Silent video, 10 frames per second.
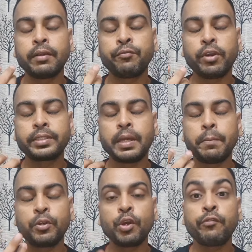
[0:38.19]
for
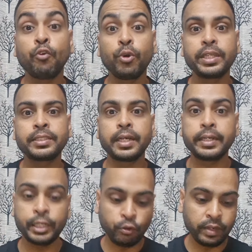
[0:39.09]
example, your phone is
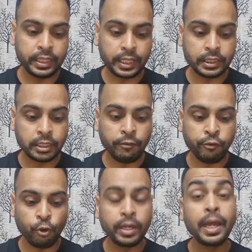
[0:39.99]
dirty, you will touch the
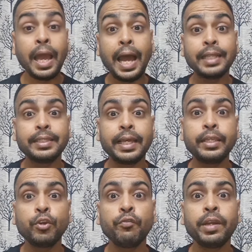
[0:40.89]
phone, and then
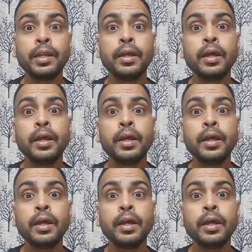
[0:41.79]
you will